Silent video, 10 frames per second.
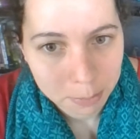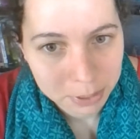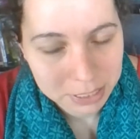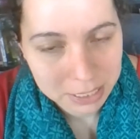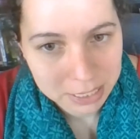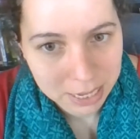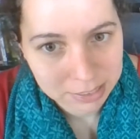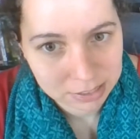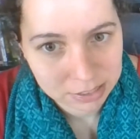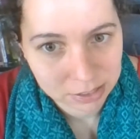but the
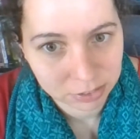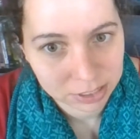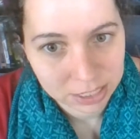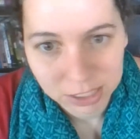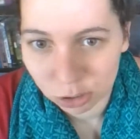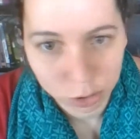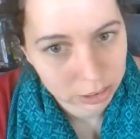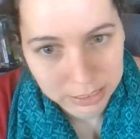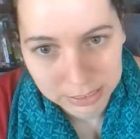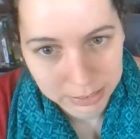analysis of it is
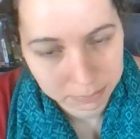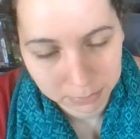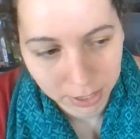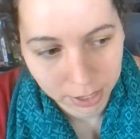not easy,